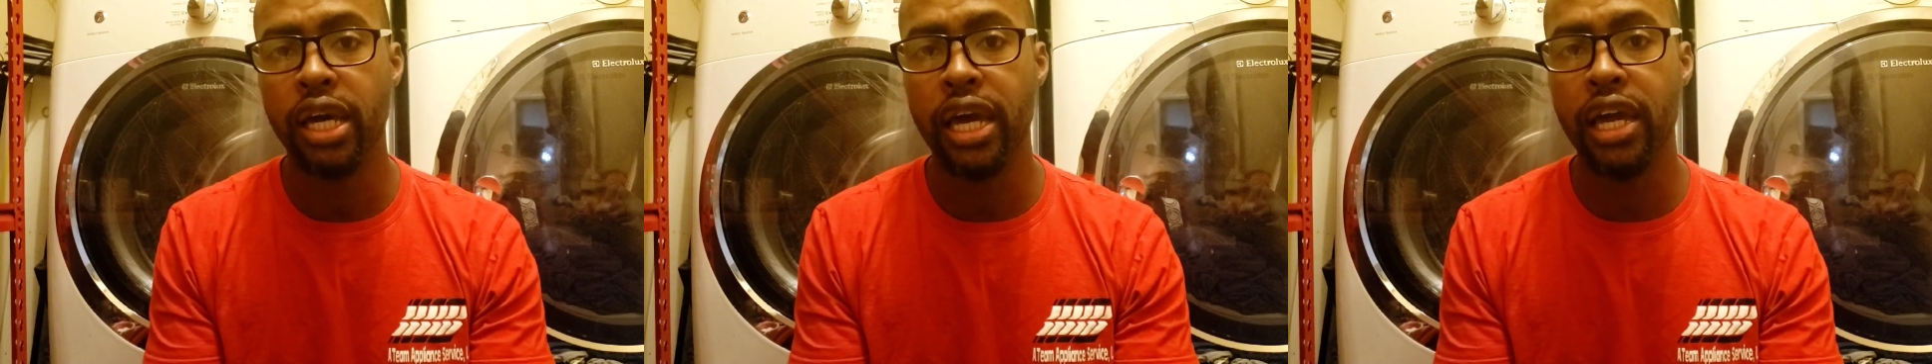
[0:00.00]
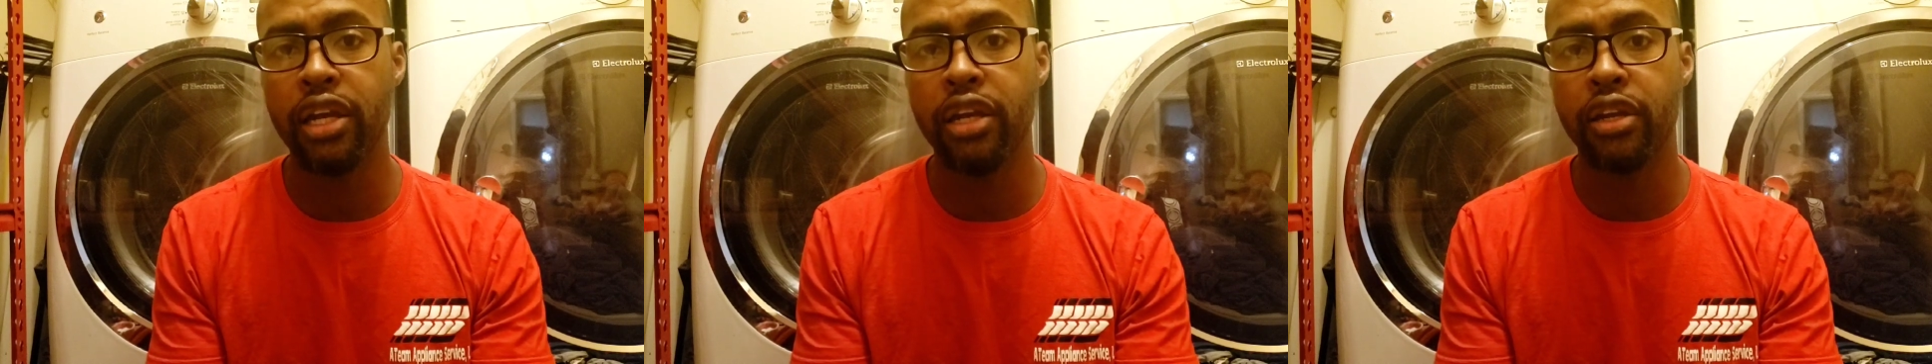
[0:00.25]

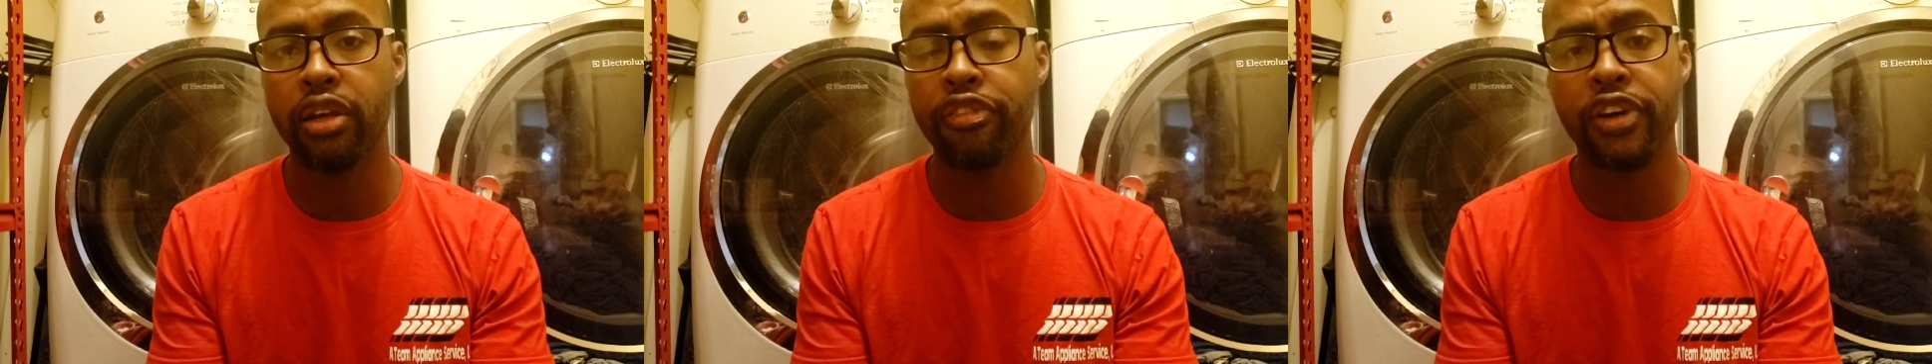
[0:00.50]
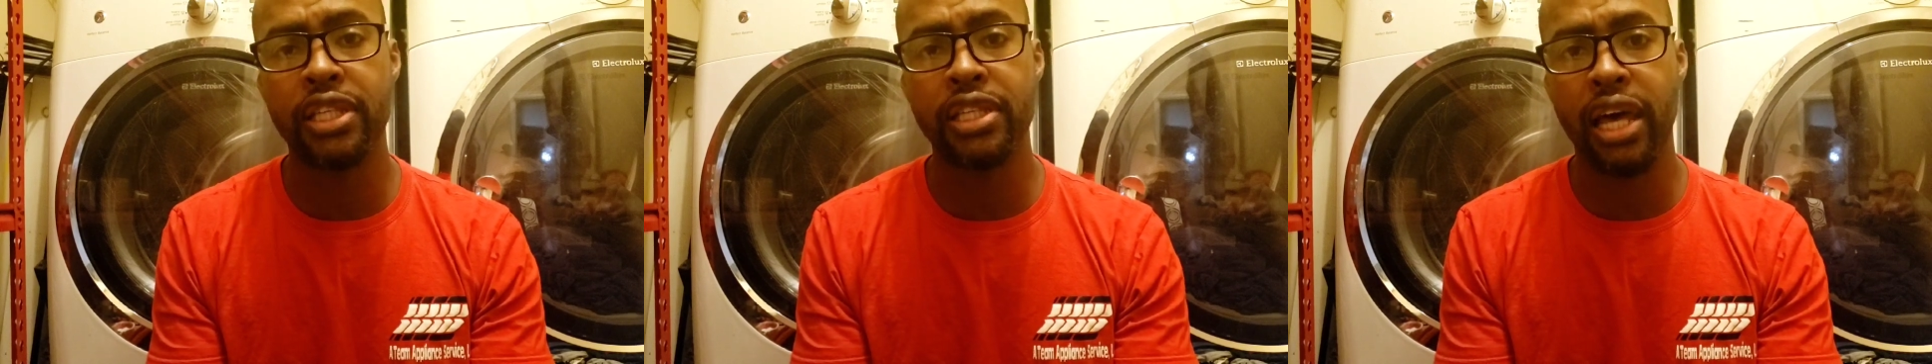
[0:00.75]
And
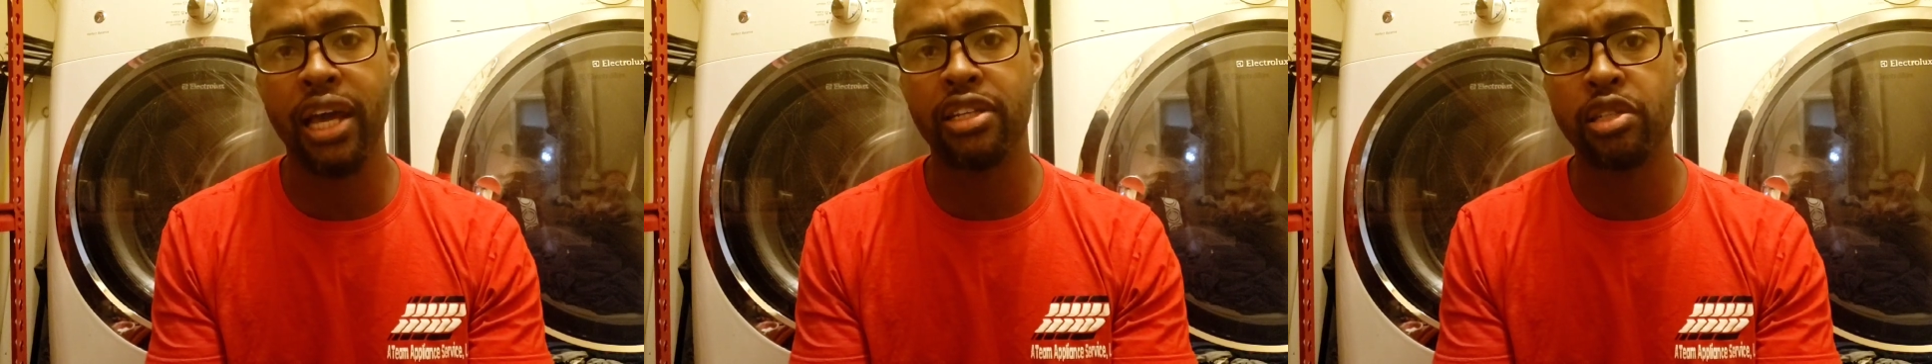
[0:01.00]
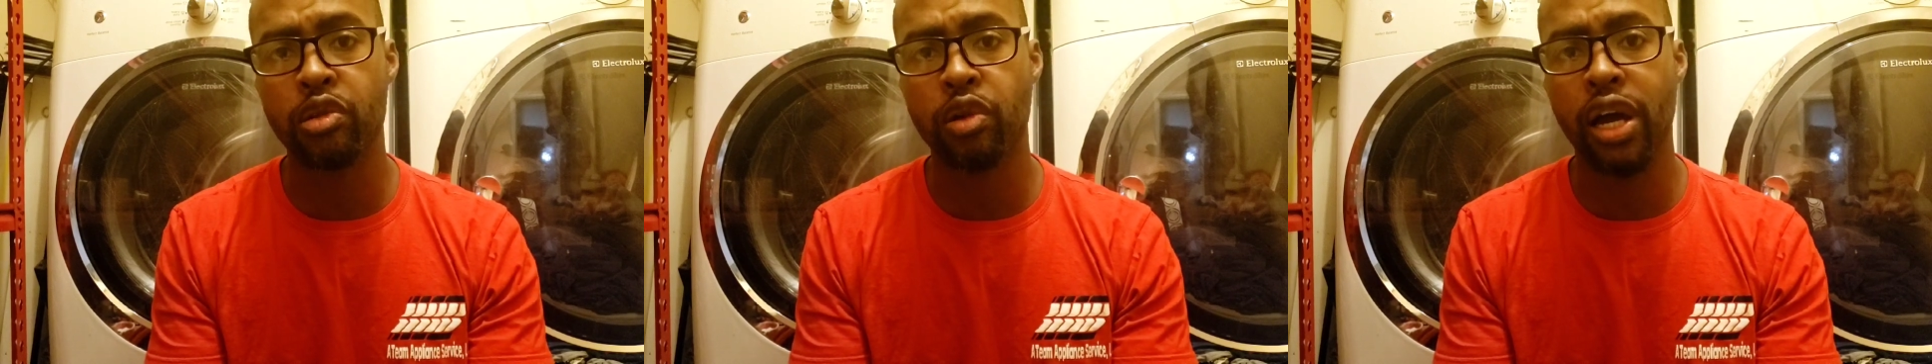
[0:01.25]
don't forget to like
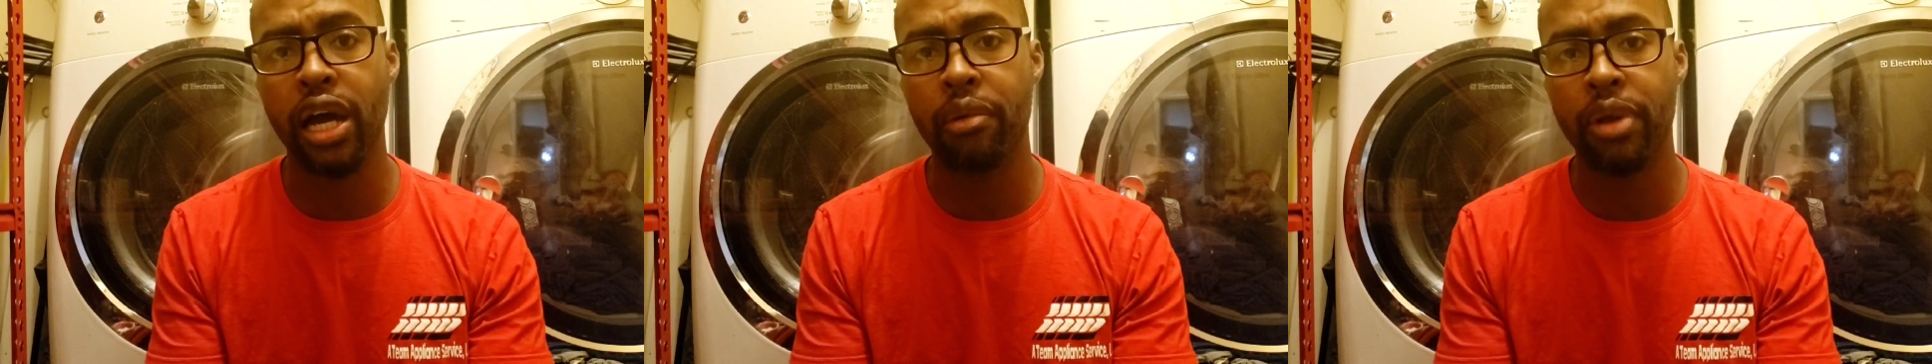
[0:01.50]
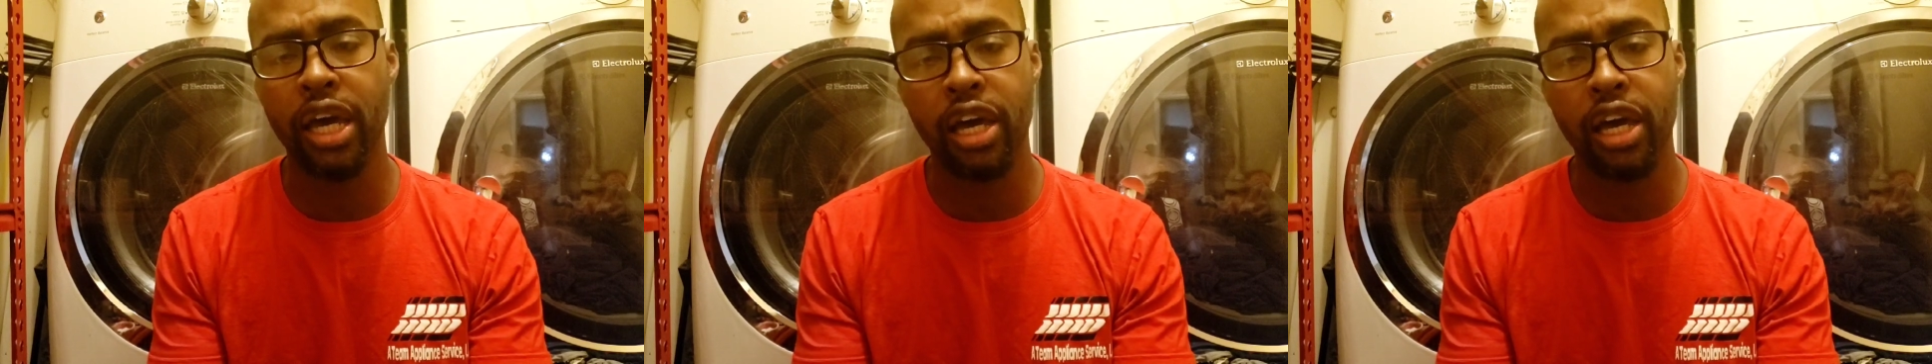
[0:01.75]
and subscribe.